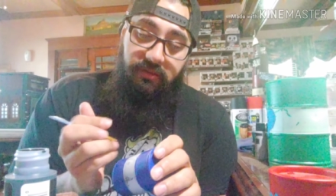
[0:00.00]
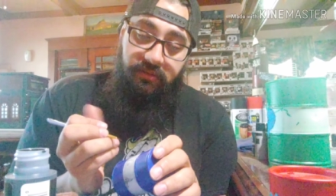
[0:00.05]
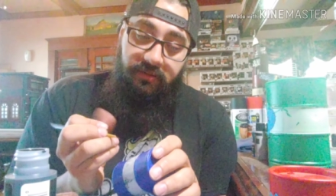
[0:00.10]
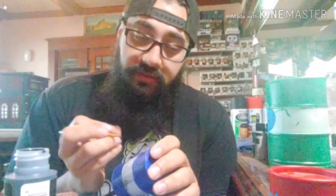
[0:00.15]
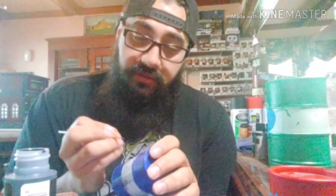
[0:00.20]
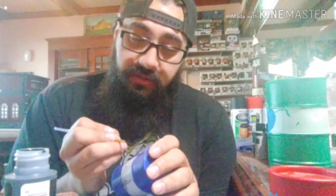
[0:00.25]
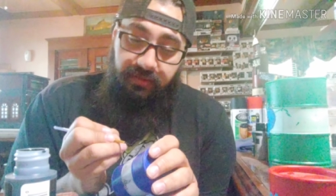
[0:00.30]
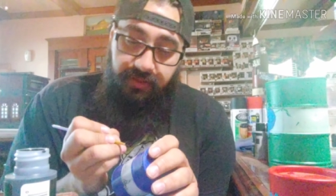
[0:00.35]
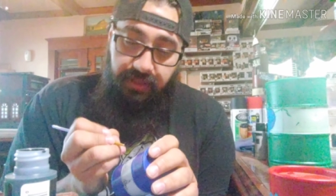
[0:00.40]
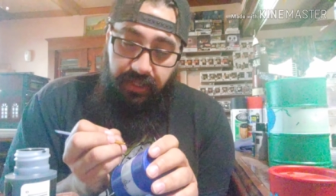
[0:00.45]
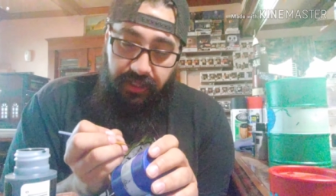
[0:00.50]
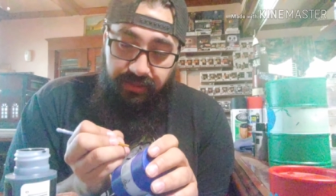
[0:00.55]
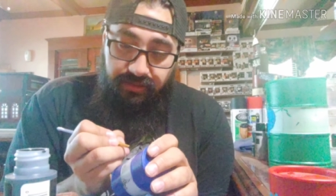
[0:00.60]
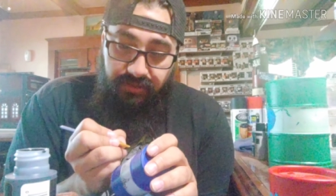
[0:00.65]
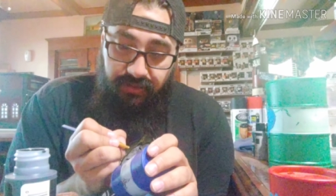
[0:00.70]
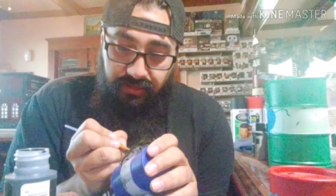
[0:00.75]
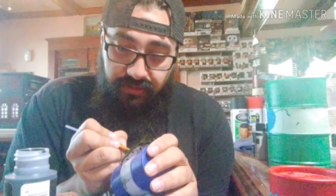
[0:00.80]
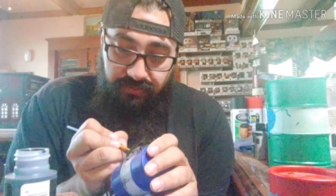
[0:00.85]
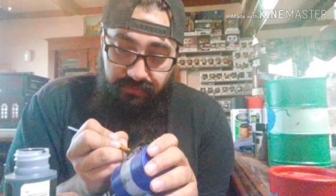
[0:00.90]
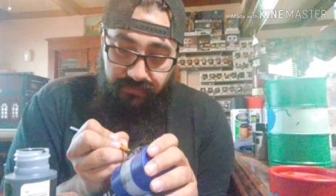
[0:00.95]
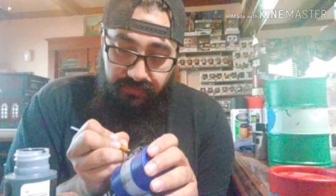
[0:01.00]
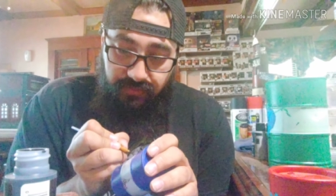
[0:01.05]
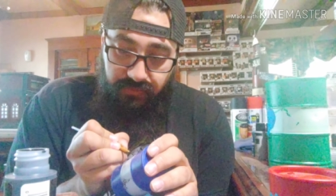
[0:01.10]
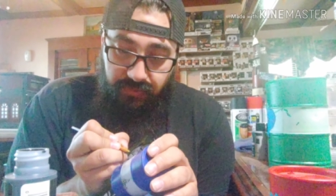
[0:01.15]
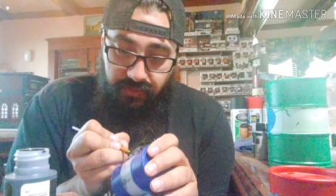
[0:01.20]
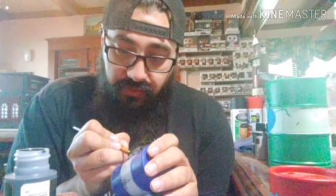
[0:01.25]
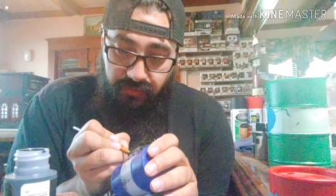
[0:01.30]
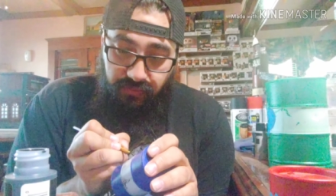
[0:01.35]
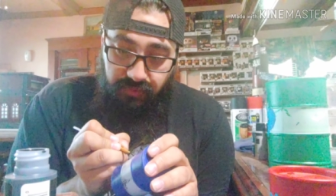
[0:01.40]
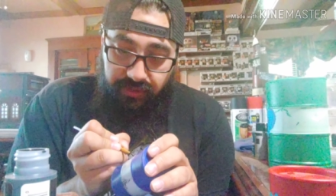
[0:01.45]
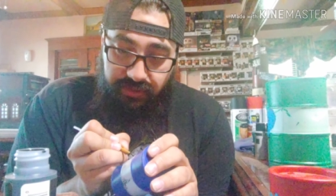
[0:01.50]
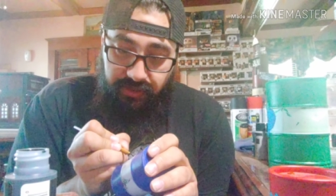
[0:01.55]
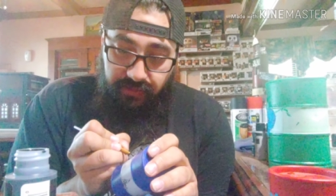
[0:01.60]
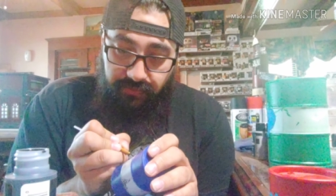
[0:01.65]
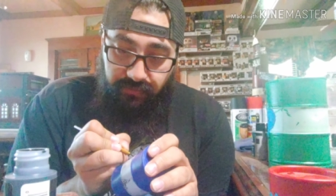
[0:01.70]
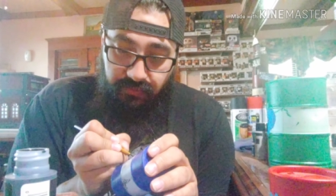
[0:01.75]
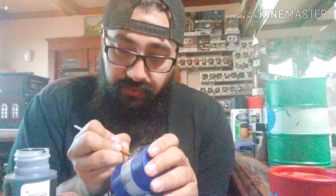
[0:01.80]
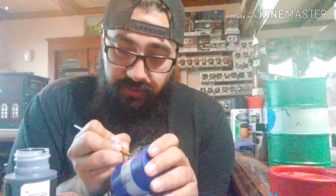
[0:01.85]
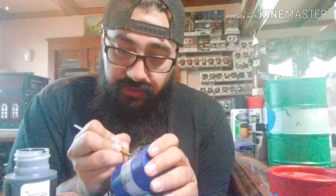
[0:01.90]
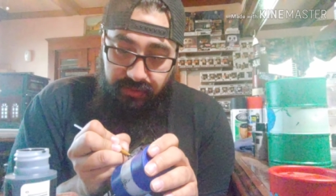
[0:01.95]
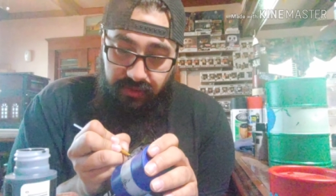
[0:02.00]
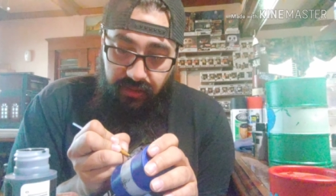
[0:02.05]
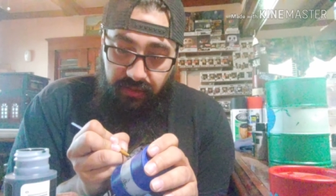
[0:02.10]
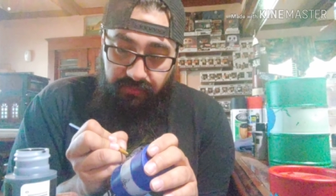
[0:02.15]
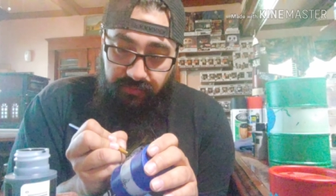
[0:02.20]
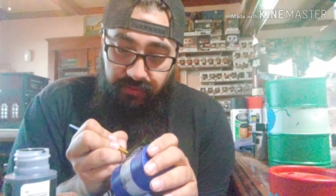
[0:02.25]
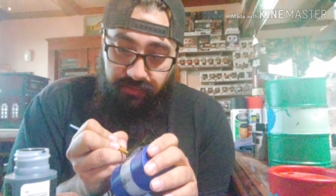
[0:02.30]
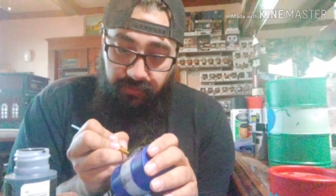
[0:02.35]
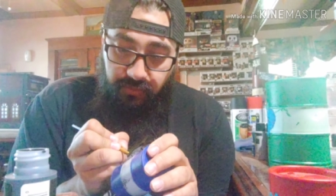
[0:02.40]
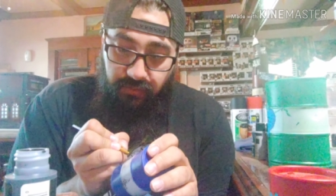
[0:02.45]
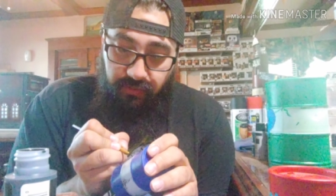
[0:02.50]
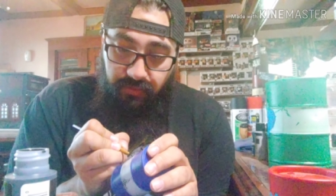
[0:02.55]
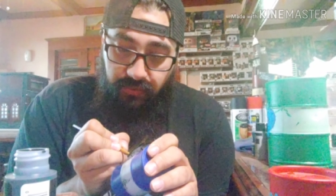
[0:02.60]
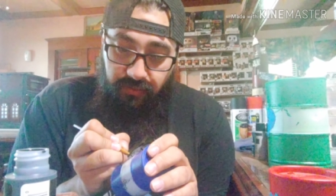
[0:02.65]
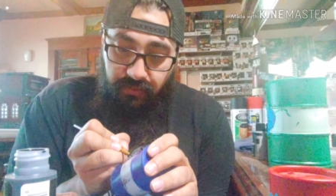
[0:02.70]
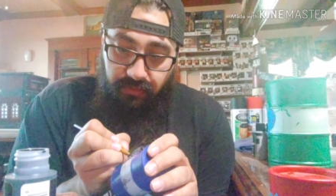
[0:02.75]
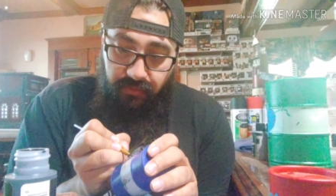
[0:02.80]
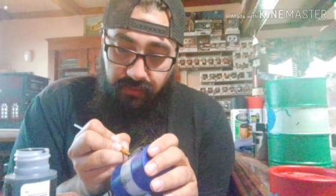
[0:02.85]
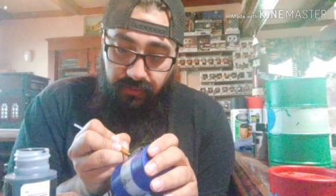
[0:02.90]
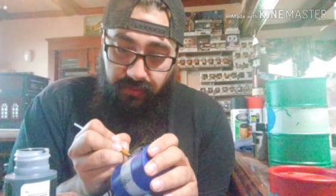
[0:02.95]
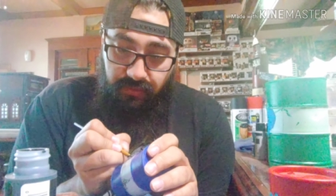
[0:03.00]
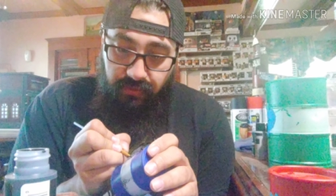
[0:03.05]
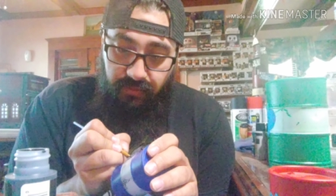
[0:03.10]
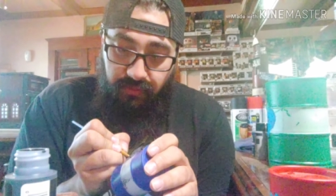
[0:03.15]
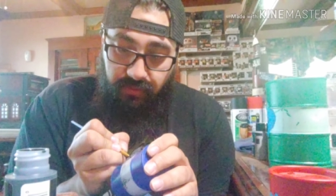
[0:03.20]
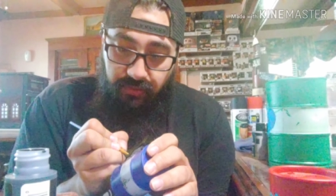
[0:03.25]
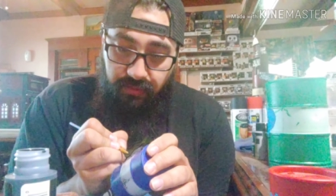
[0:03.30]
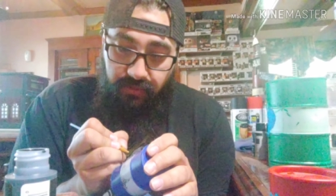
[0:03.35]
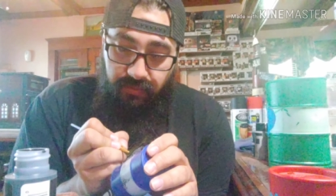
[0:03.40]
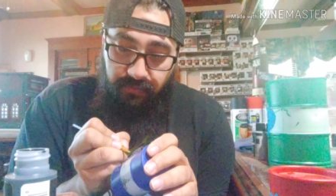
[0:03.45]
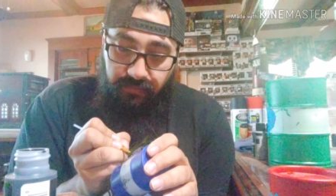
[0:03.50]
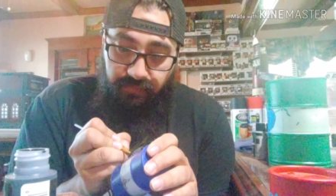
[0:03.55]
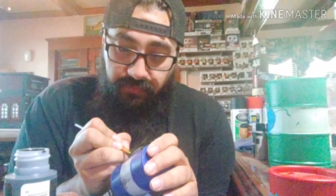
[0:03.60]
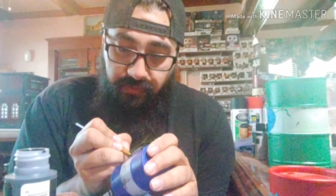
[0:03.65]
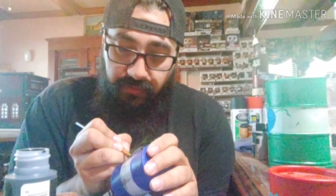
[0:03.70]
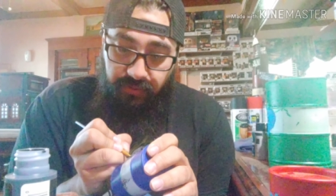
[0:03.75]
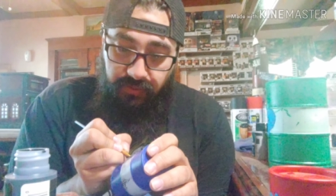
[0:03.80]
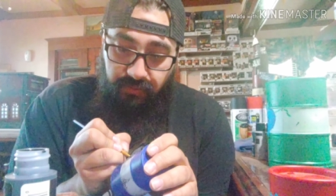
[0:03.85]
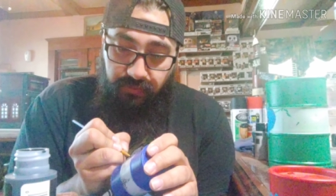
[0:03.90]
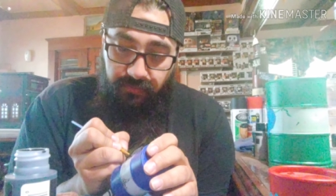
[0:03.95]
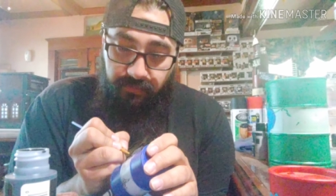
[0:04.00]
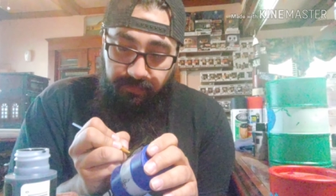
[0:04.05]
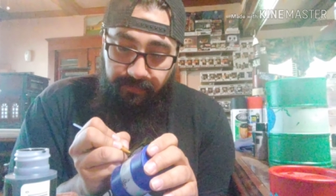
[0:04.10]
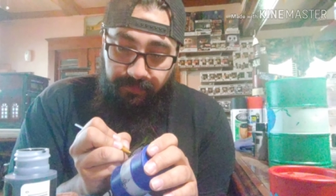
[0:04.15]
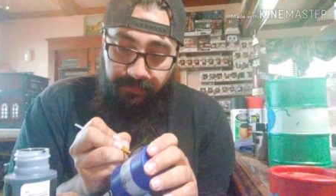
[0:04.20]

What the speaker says: And you guys can do whichever one's comfortable for you.